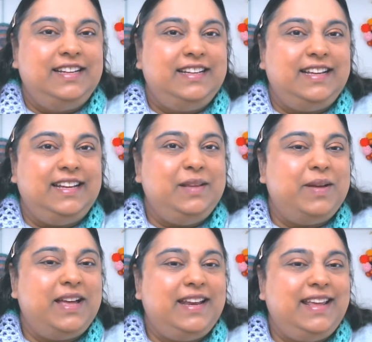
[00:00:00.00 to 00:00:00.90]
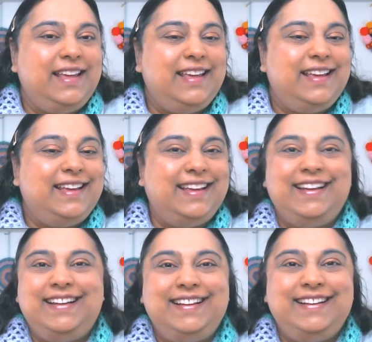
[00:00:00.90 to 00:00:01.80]
Anybody?
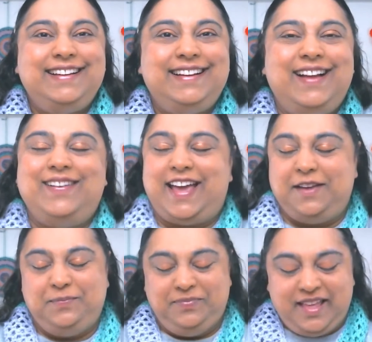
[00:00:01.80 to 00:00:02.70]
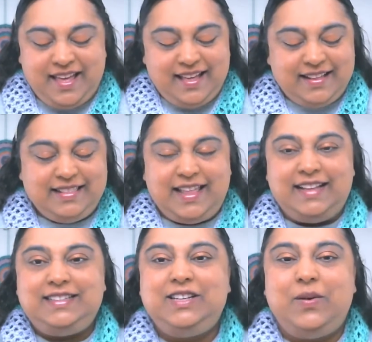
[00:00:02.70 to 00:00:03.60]
Okay,
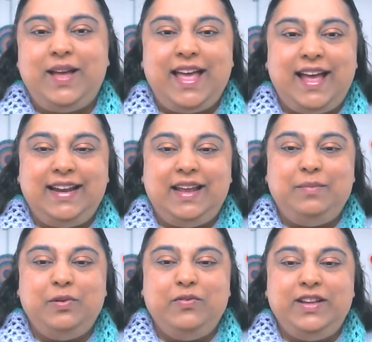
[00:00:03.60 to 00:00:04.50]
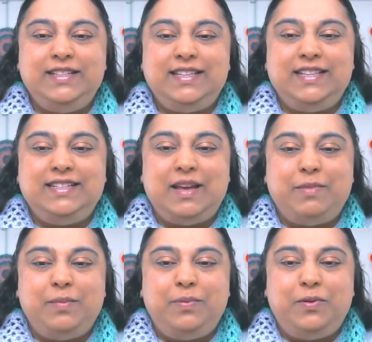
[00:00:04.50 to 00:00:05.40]
let's go ahead and move into the
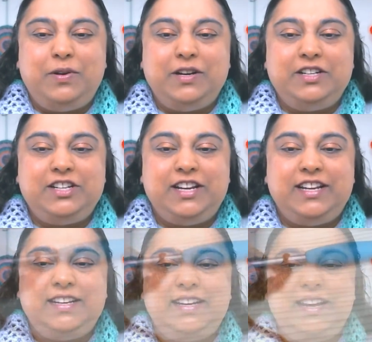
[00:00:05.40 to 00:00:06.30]
demo portion.